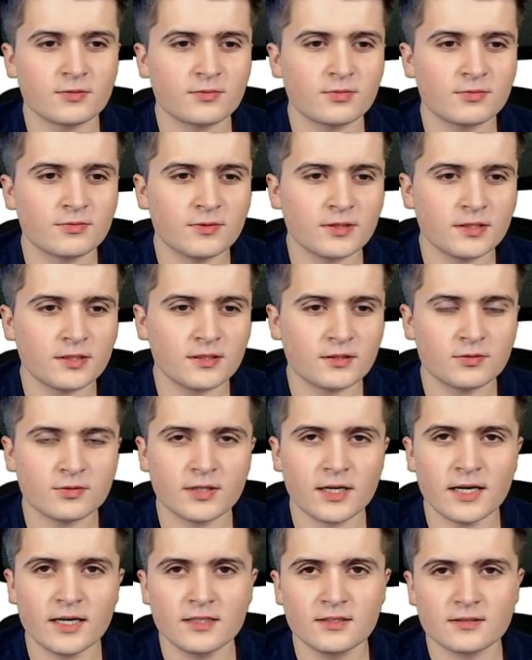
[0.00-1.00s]
we
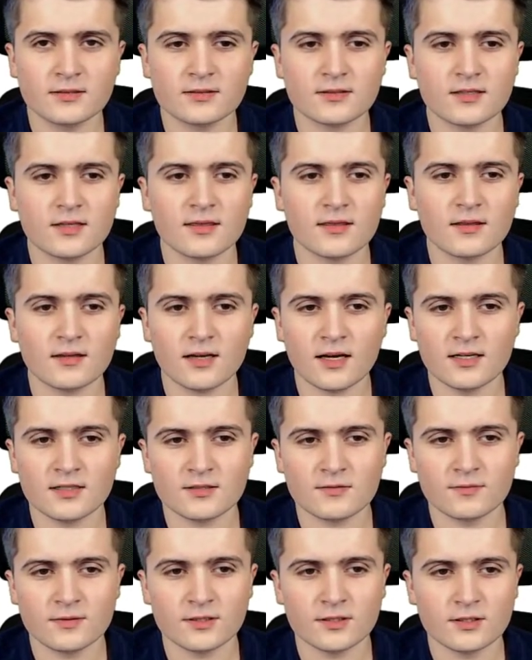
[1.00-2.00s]
created in the last
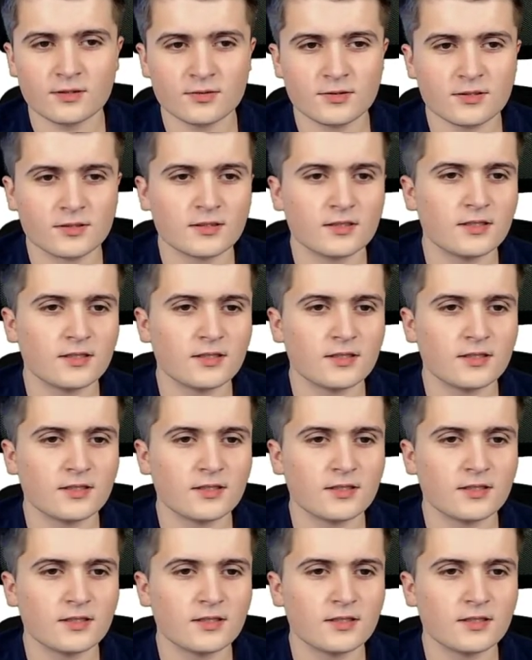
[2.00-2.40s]
videos,